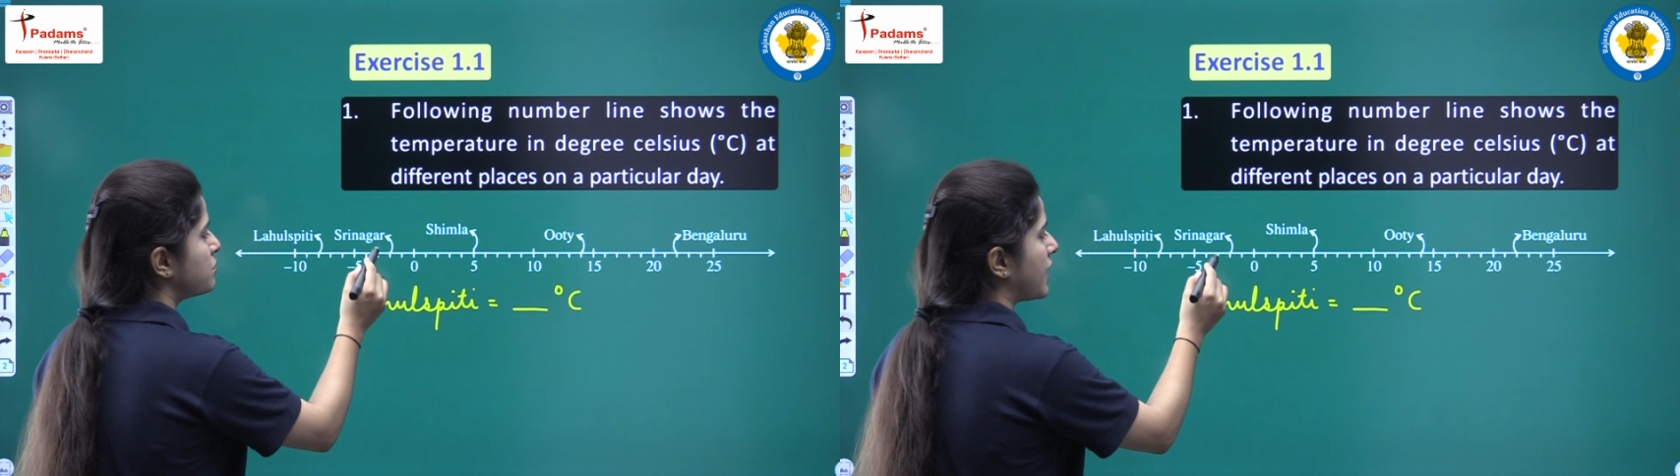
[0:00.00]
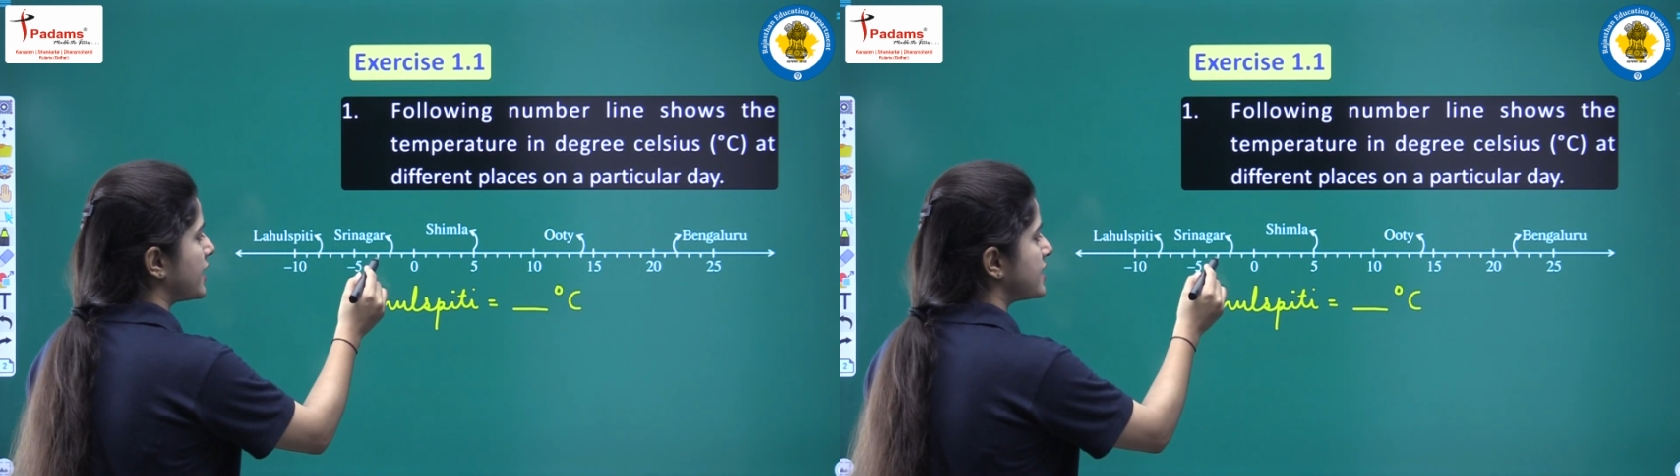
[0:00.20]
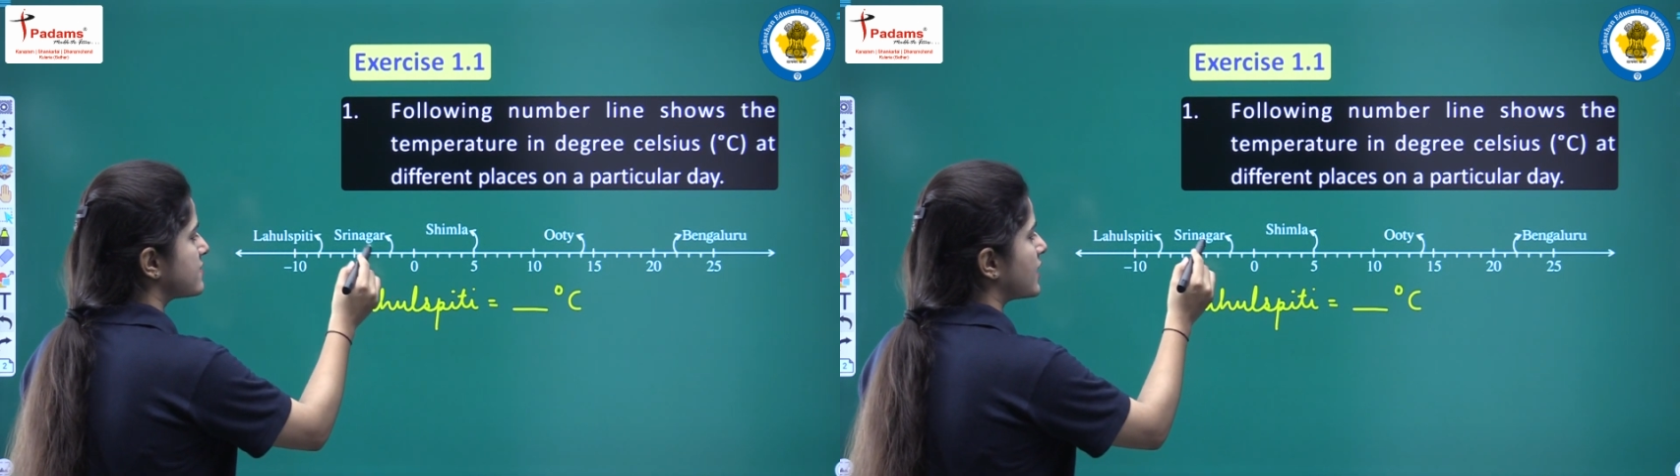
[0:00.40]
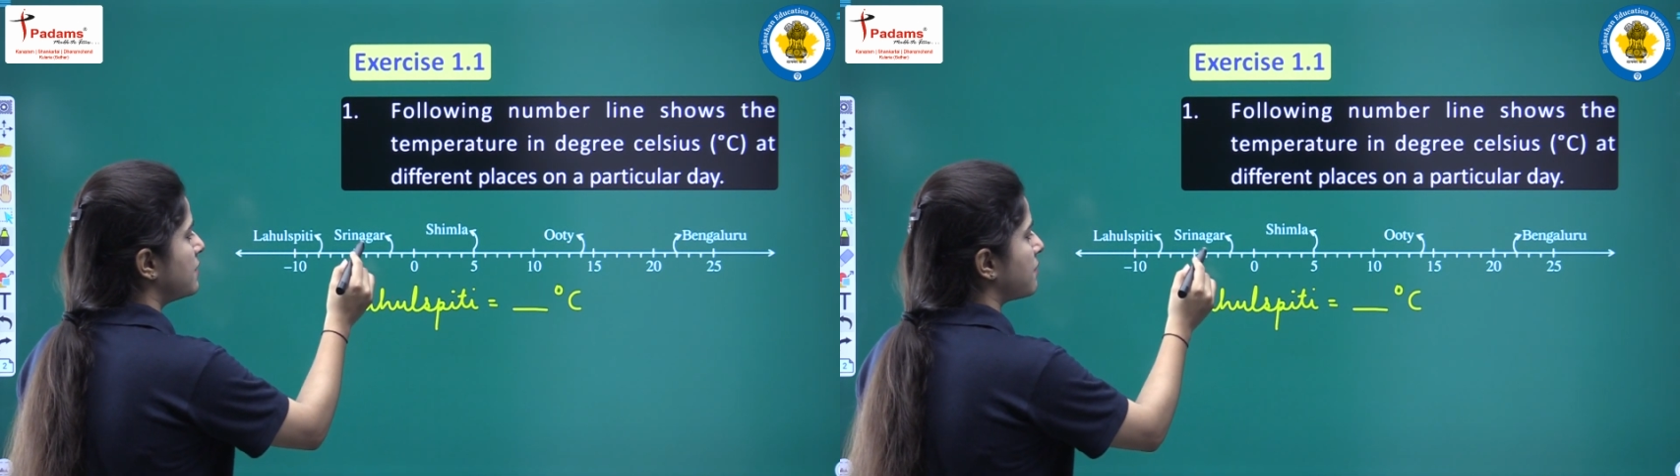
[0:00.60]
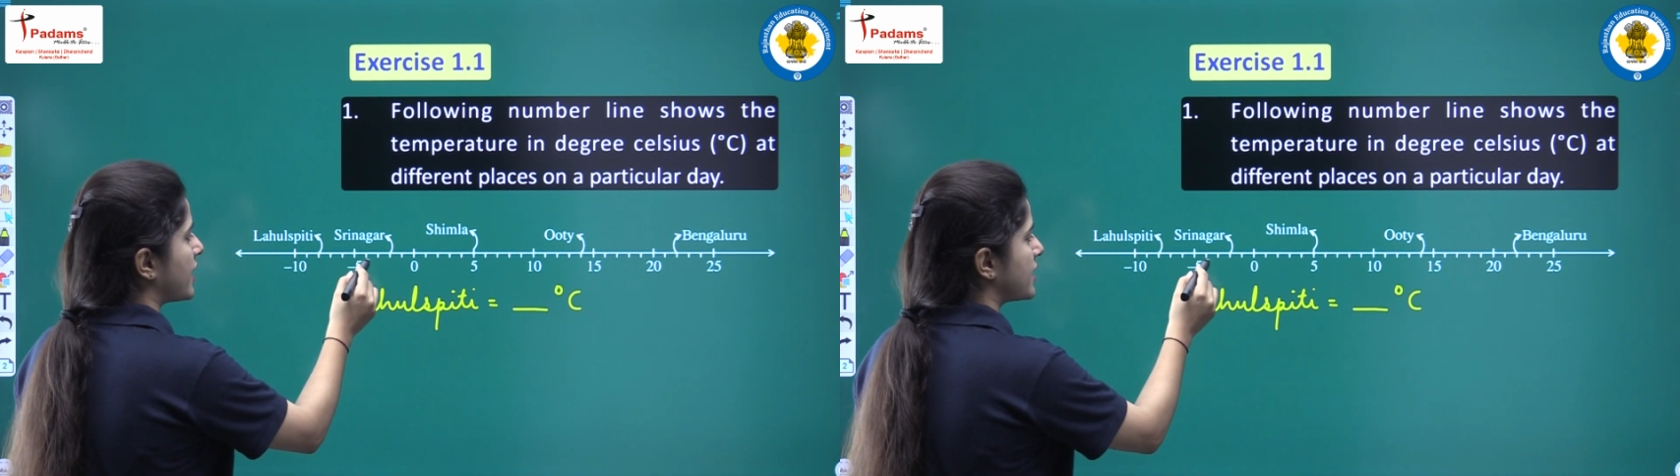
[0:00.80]
minus
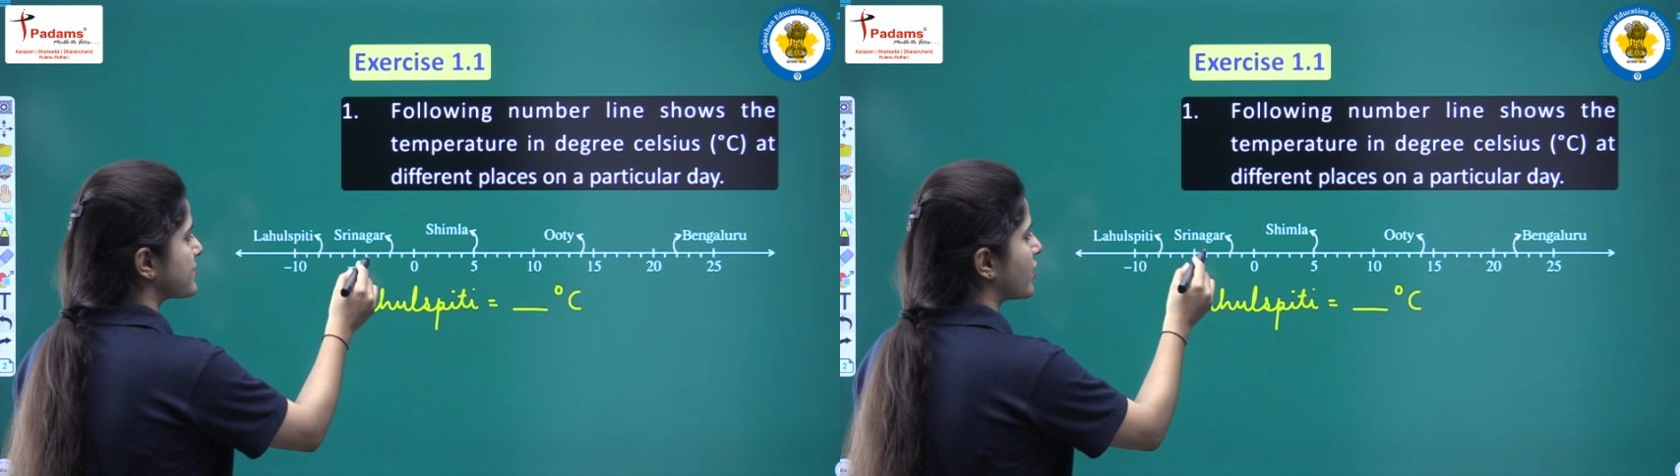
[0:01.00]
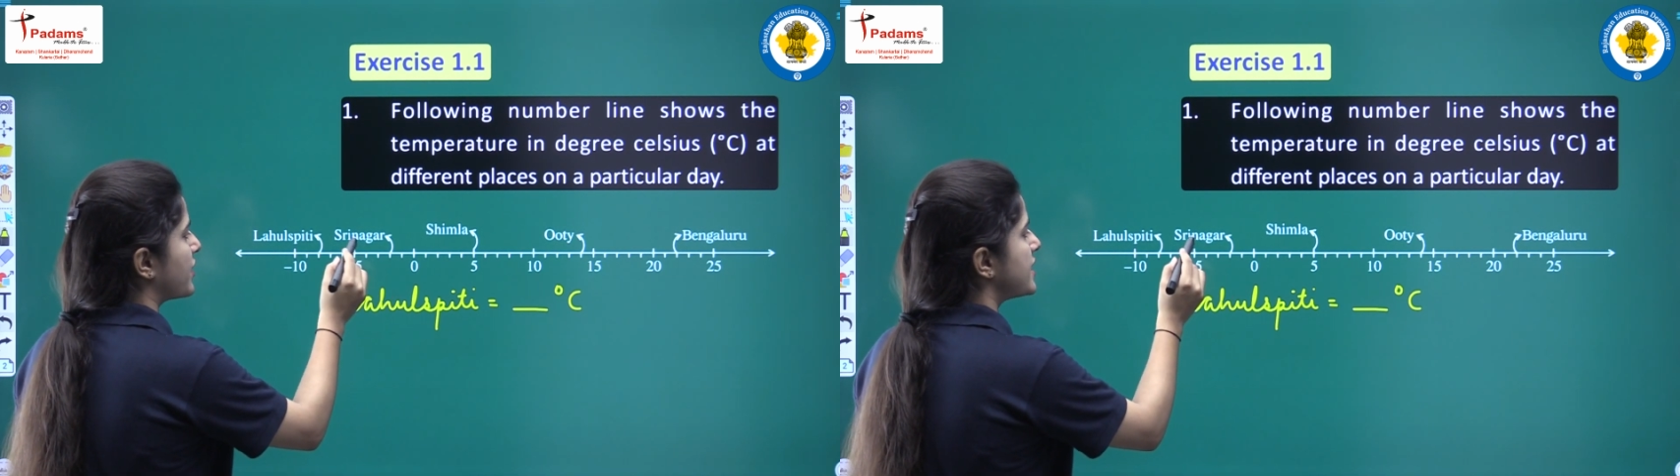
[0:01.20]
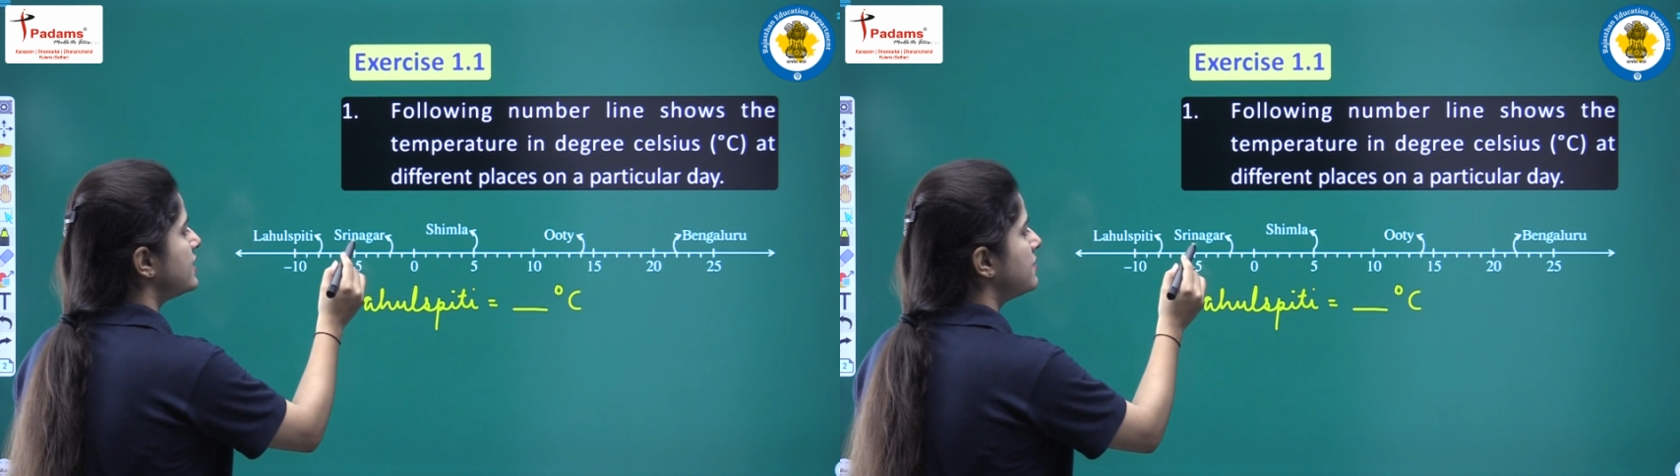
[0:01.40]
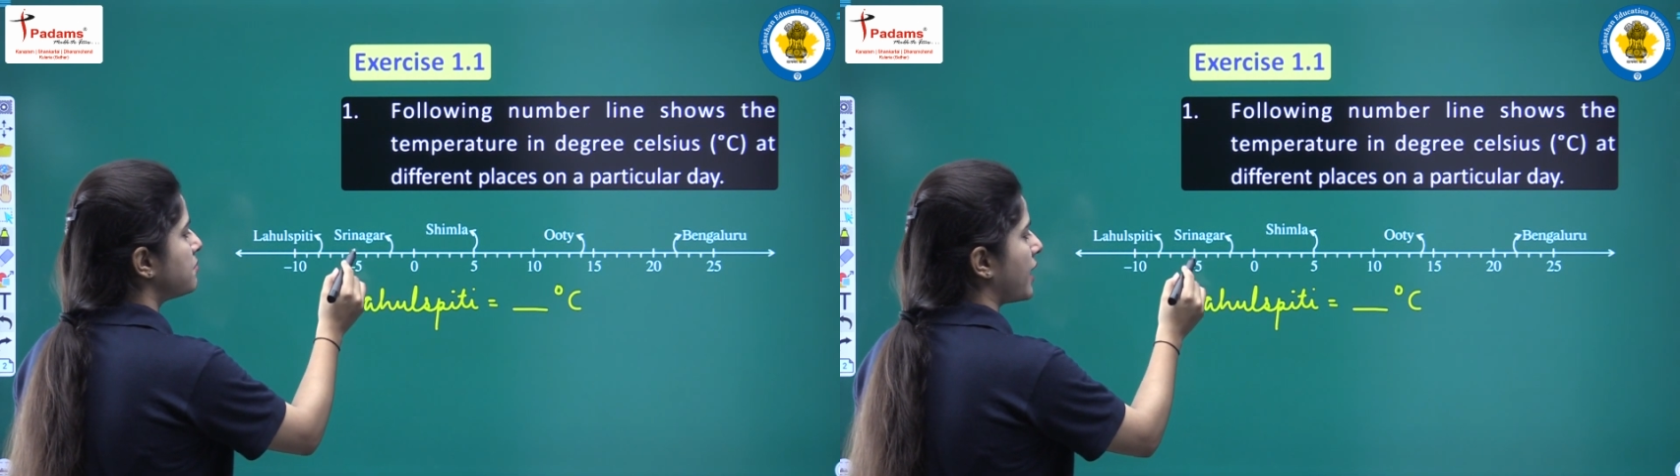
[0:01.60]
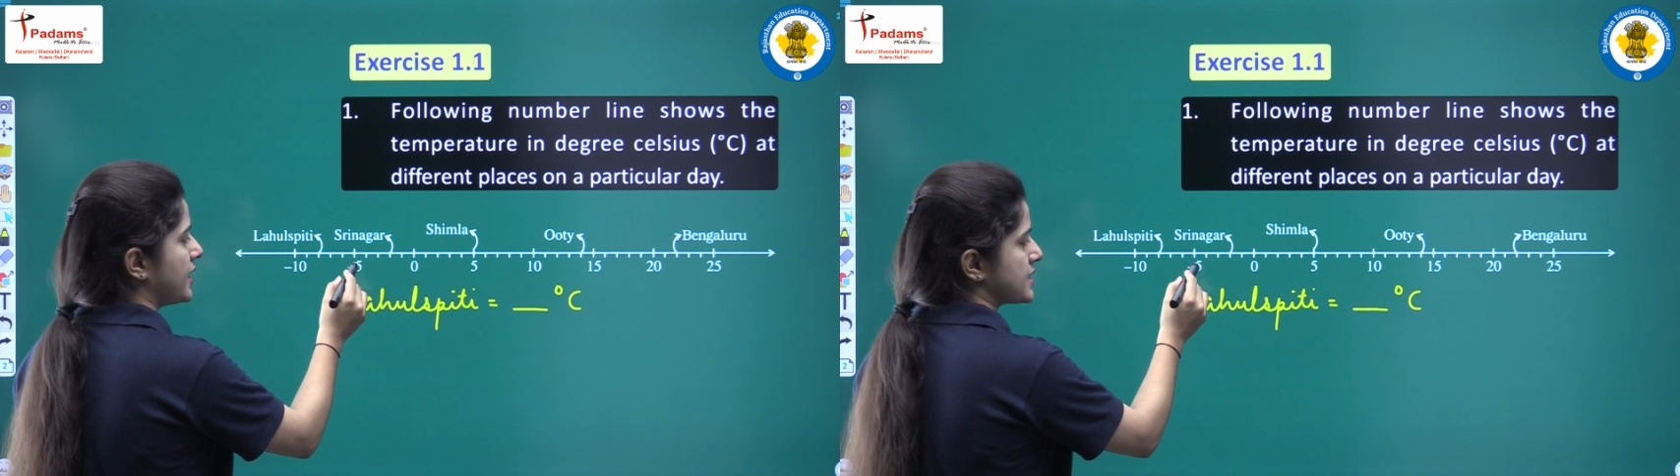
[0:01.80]
3, minus 4 and
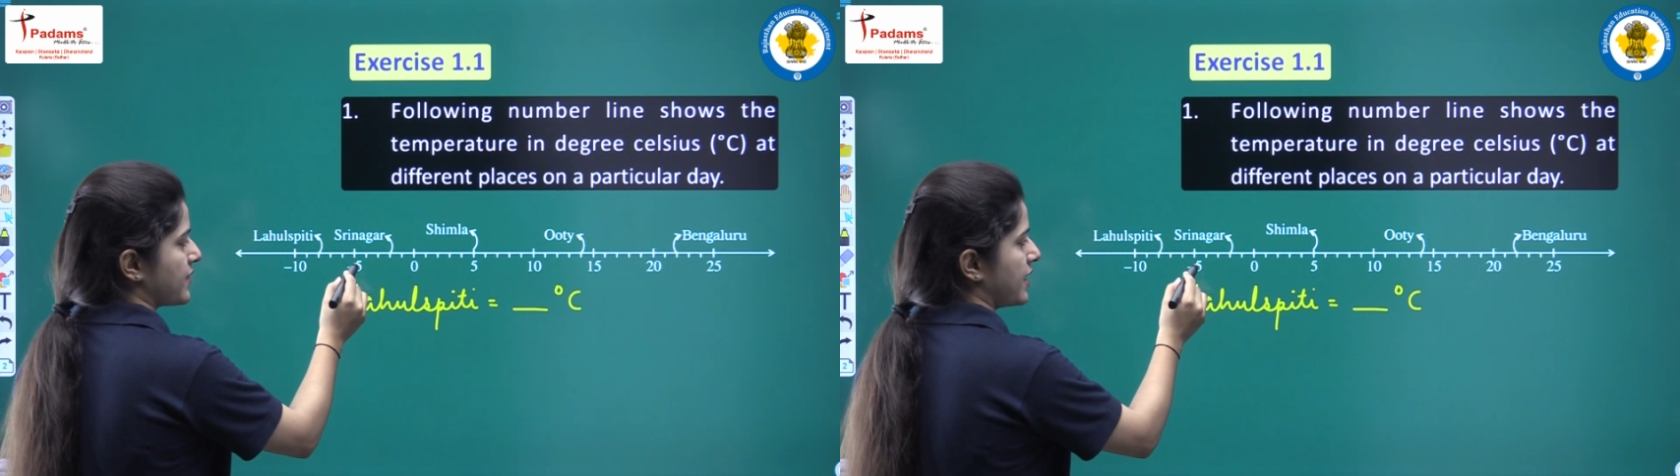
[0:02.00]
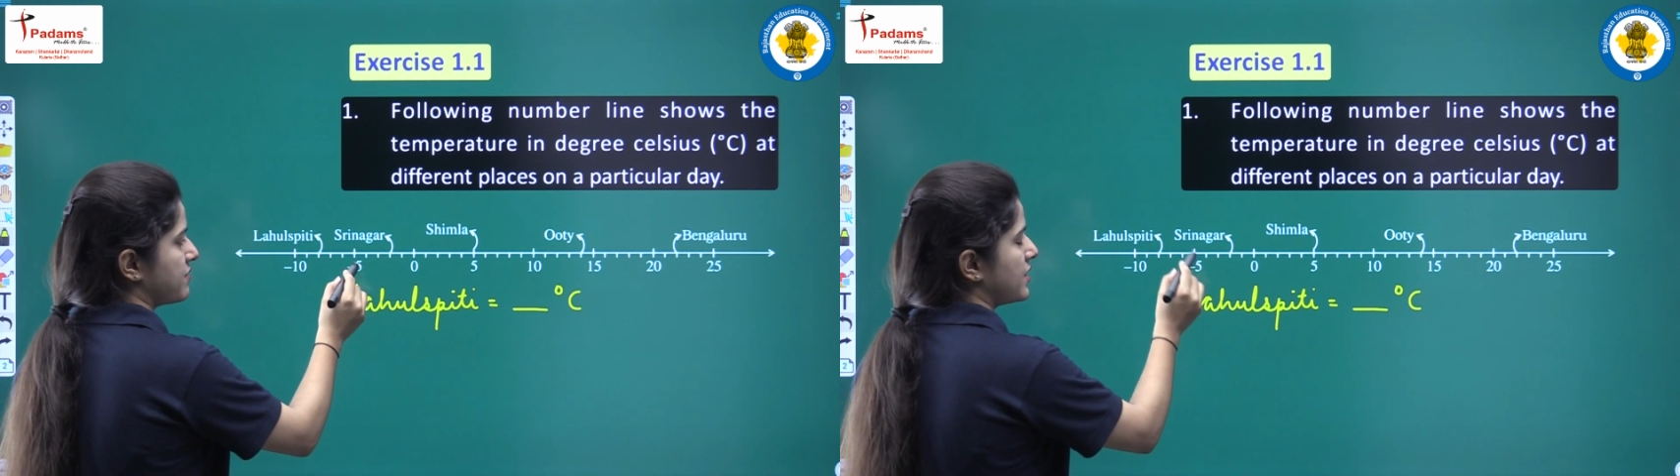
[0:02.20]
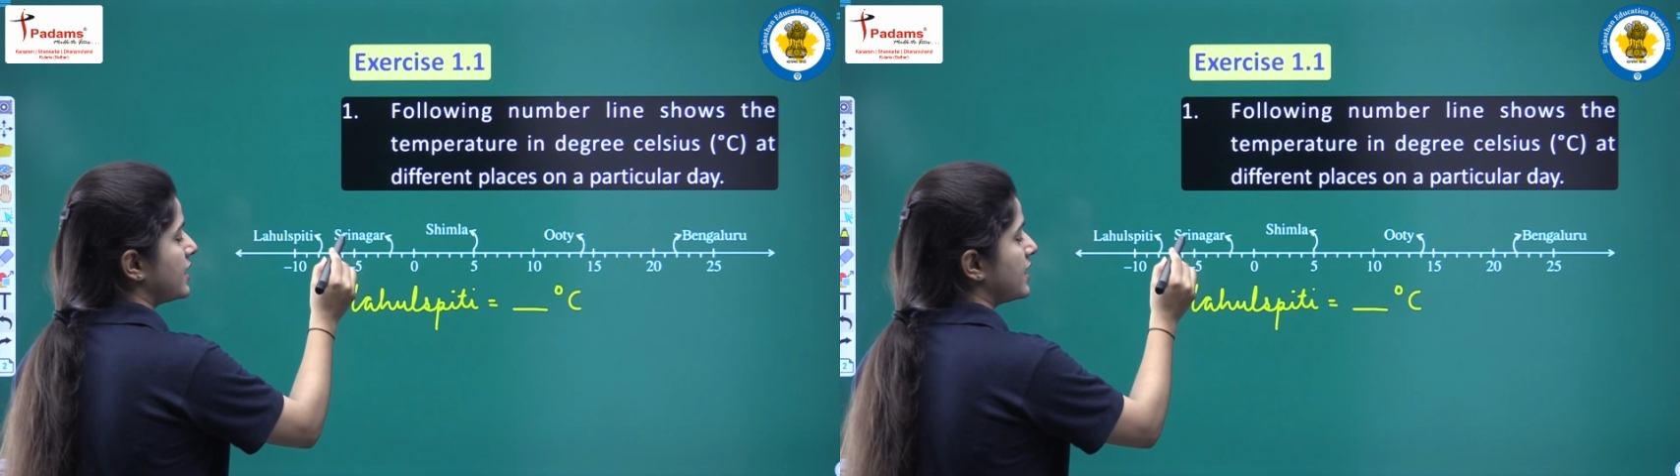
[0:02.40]
minus 5.